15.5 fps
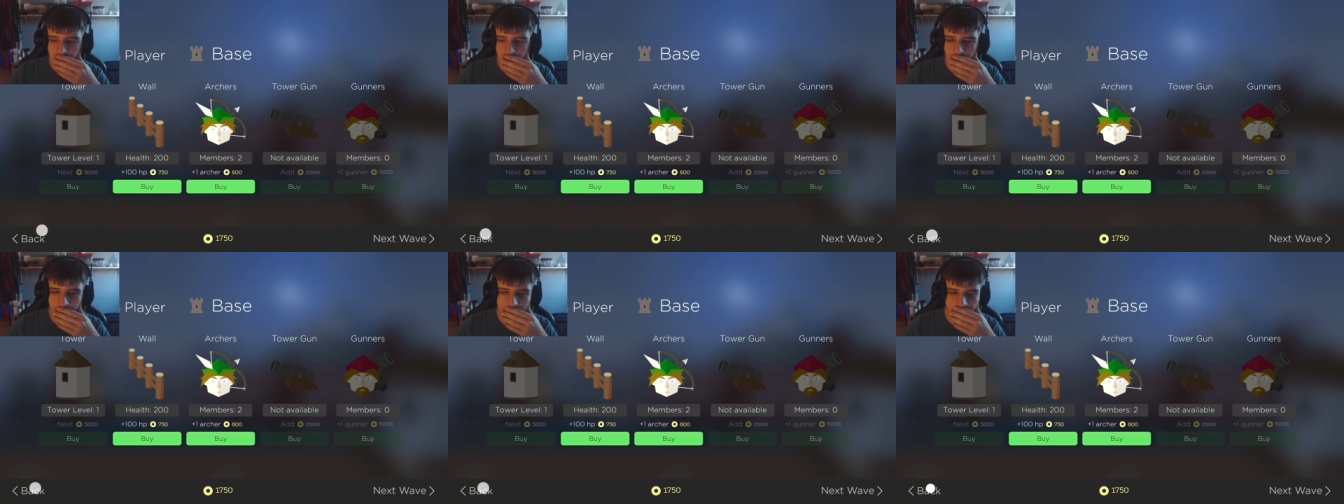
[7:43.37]

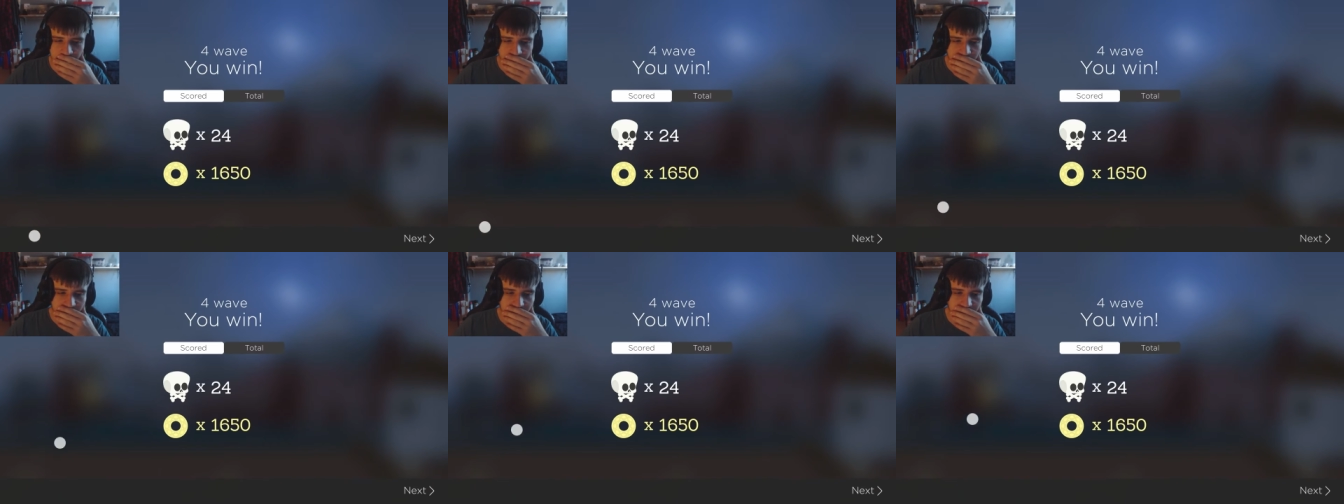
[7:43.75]
I'm
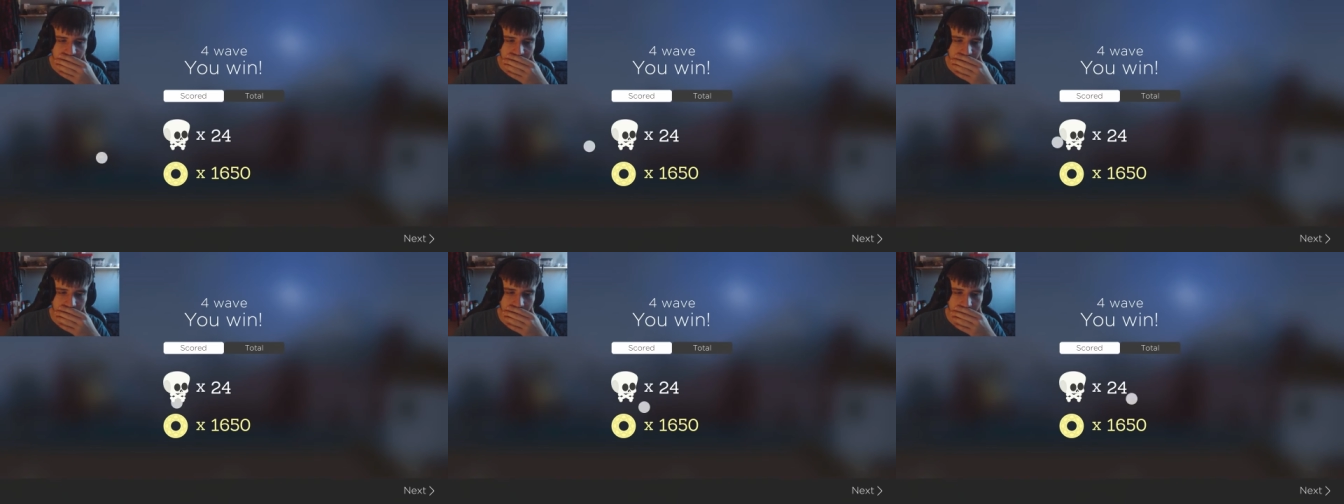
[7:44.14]

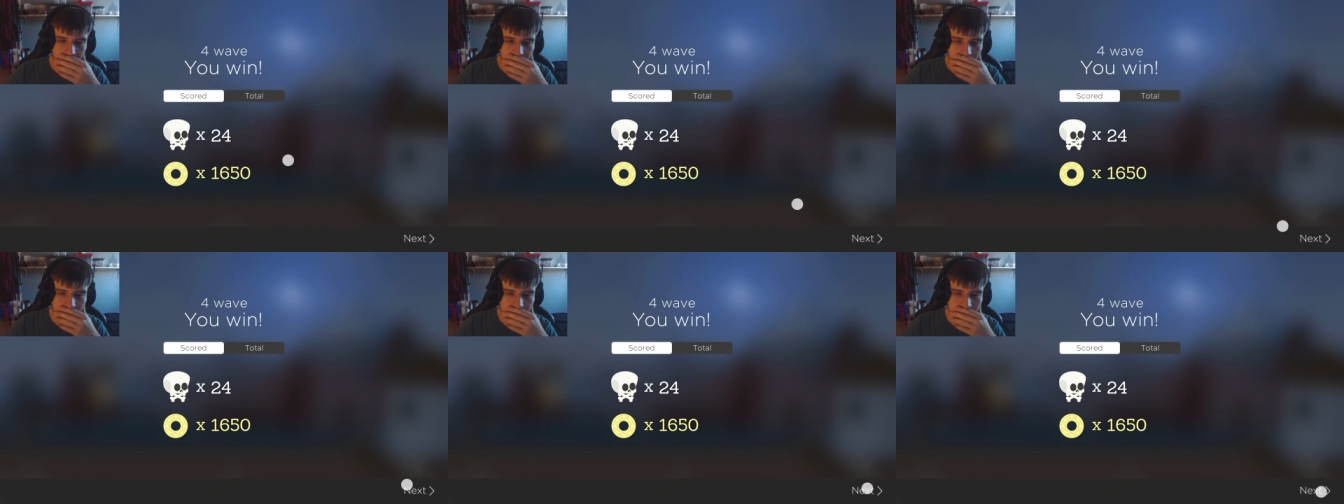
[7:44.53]
thinking that
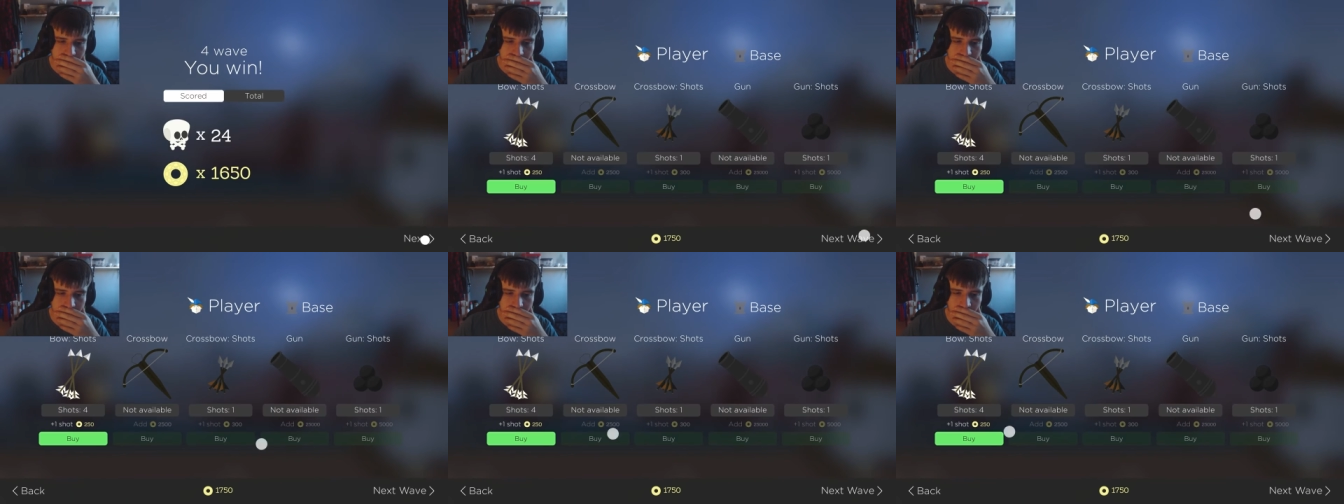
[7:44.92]
we can
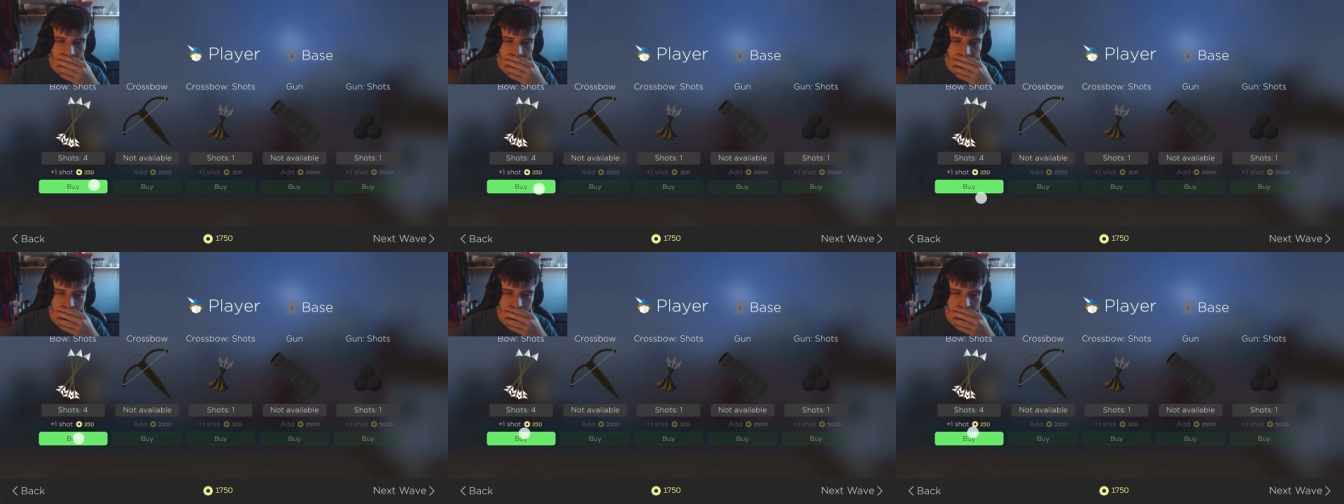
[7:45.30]
just go
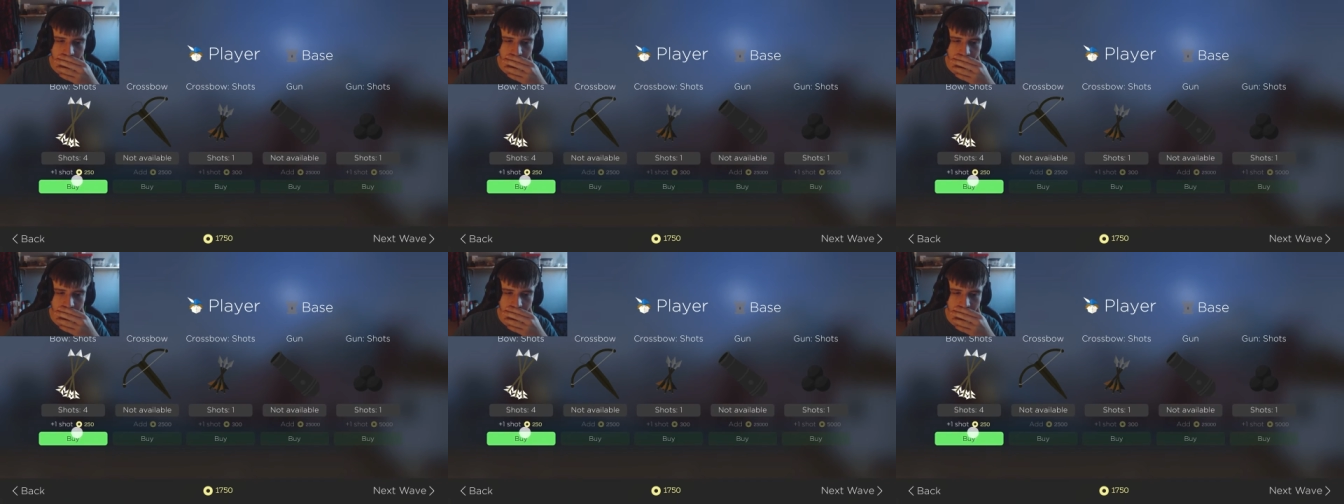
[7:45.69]
ahead and